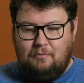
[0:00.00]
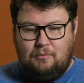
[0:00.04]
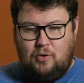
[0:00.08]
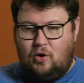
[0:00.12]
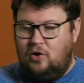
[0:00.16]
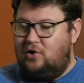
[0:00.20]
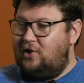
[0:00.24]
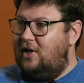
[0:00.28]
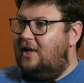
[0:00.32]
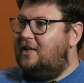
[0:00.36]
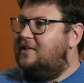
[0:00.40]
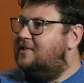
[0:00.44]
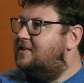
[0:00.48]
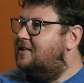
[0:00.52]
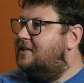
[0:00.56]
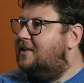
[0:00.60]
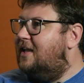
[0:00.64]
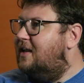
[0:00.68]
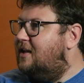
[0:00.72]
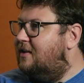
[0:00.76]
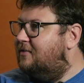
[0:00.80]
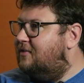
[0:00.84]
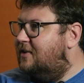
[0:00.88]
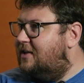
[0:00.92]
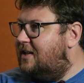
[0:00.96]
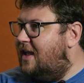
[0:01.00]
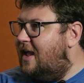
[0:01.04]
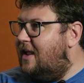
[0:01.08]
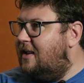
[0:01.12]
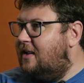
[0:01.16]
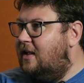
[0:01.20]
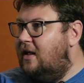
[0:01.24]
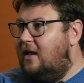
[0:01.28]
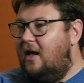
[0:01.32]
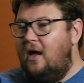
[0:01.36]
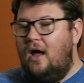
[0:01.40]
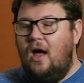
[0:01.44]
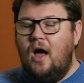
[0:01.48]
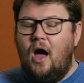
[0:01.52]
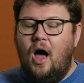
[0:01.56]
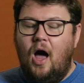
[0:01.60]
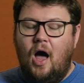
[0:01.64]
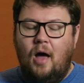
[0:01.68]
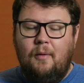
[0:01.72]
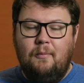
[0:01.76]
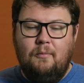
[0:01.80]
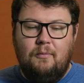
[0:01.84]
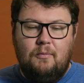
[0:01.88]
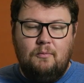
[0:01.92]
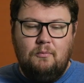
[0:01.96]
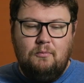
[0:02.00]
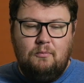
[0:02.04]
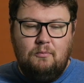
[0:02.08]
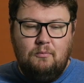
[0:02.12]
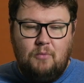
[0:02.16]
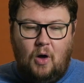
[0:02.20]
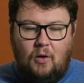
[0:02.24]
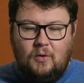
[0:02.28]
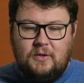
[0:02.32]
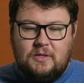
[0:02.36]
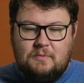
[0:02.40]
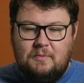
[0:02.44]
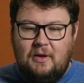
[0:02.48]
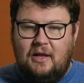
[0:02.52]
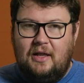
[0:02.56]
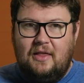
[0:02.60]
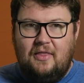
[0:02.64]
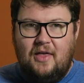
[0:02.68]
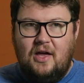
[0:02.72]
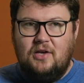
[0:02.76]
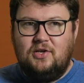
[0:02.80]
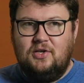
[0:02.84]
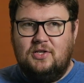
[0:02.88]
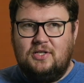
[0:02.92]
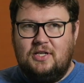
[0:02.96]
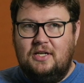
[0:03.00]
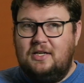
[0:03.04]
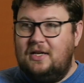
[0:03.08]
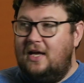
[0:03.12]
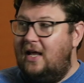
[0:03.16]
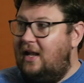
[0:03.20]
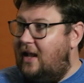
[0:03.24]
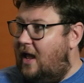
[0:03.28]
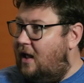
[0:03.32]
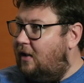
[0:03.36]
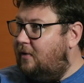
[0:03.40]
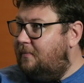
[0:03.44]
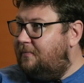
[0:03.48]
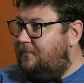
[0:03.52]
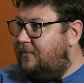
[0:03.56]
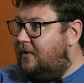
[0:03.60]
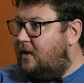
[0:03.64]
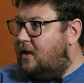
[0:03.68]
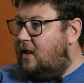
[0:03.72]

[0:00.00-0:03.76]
projects at the end of the day. Ultimately, they're just a DLL,